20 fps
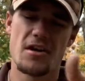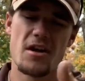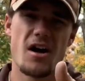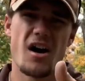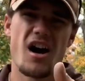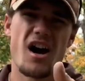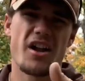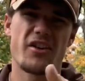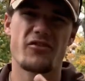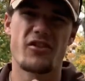
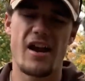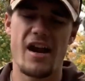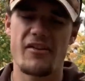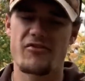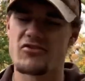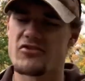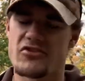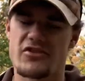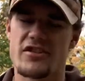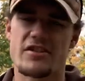
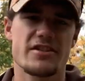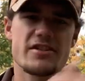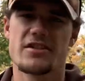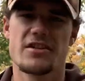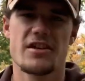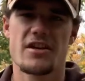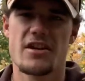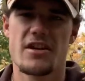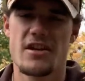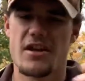unravels this,
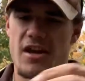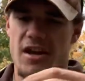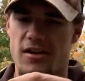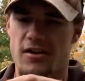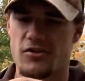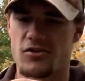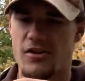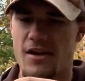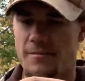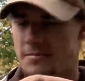and your trap